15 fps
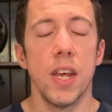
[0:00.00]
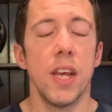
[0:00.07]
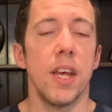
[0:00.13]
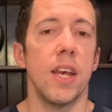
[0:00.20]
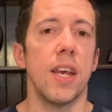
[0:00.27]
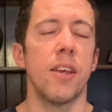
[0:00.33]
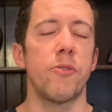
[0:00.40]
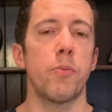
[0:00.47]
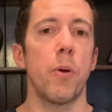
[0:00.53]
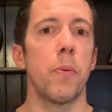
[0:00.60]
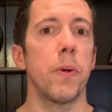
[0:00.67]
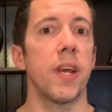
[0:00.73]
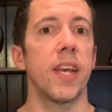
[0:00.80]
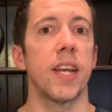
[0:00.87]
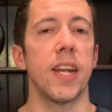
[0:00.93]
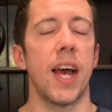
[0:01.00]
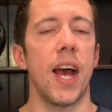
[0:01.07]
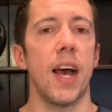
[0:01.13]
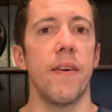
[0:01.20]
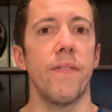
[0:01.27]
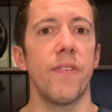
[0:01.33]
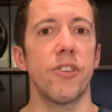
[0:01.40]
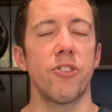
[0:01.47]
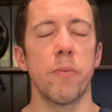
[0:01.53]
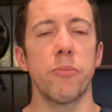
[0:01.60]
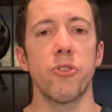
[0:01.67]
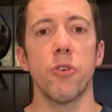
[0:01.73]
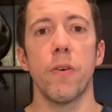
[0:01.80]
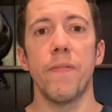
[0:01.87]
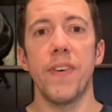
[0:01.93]
It's probably going to have some
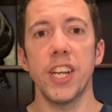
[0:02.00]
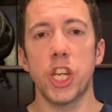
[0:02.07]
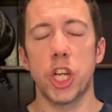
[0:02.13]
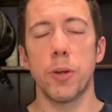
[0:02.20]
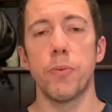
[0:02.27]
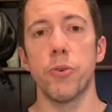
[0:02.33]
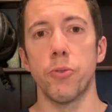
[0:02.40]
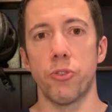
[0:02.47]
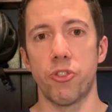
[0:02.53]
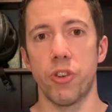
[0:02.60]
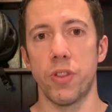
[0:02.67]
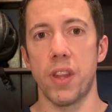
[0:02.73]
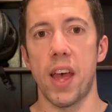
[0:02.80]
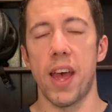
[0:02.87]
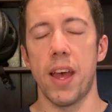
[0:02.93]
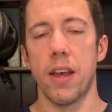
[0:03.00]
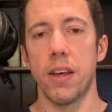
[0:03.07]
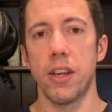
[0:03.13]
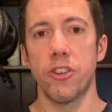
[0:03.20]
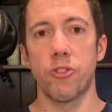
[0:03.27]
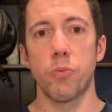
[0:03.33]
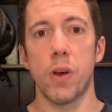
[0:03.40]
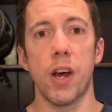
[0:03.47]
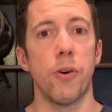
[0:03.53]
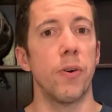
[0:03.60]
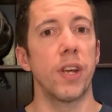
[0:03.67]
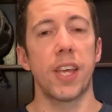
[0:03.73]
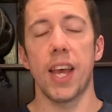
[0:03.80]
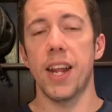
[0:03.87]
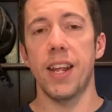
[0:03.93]
sort of vegetables on there as well.
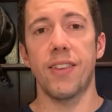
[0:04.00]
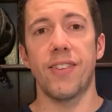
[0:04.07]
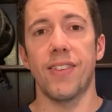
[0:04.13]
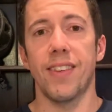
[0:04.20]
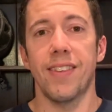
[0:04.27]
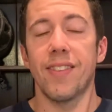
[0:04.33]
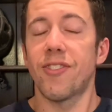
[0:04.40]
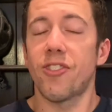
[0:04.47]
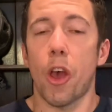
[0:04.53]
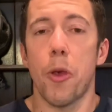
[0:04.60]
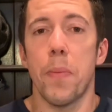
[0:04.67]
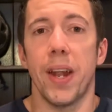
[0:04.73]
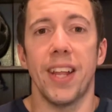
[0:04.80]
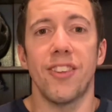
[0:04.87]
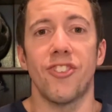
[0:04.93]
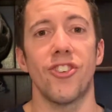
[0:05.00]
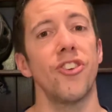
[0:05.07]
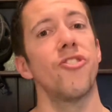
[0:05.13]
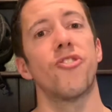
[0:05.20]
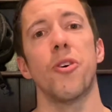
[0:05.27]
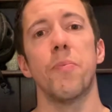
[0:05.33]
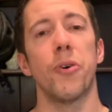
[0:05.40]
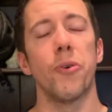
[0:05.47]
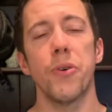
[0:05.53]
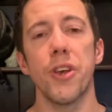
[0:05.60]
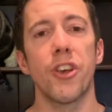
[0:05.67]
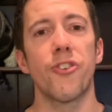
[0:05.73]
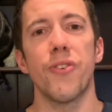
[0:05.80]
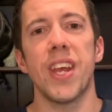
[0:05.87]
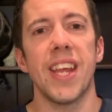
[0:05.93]
Okay, there's so many to choose from, but all your
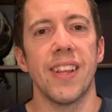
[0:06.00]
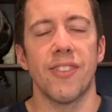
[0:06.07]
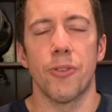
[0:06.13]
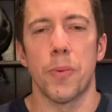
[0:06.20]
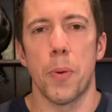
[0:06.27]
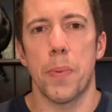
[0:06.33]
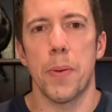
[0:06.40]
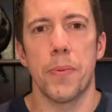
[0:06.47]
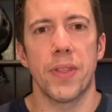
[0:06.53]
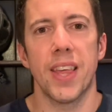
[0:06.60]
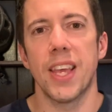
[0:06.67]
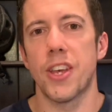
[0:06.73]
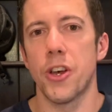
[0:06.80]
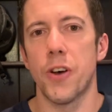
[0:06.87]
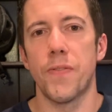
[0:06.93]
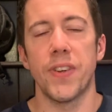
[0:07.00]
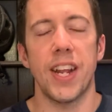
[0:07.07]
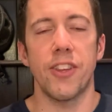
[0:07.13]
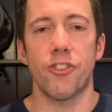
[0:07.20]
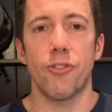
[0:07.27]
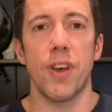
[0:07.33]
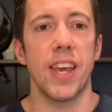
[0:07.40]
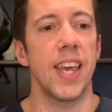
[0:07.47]
greens are what people think of, and that's great.